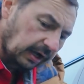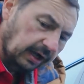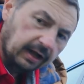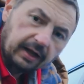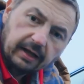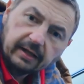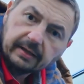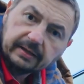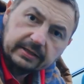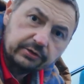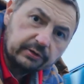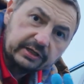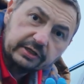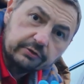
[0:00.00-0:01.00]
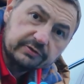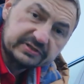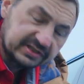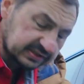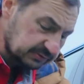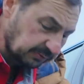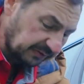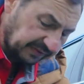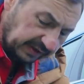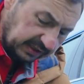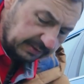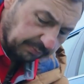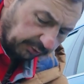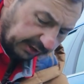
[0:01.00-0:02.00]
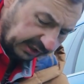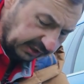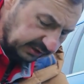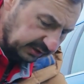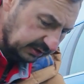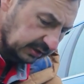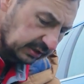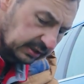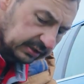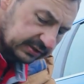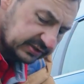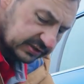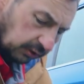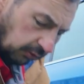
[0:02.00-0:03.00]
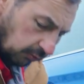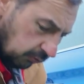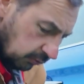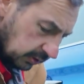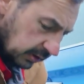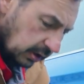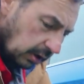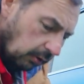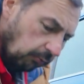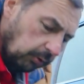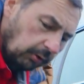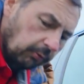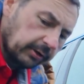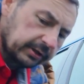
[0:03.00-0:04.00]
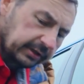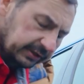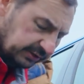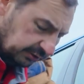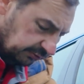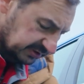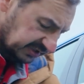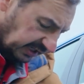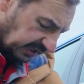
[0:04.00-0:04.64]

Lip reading: You can use this with any brand. So what we're going to do is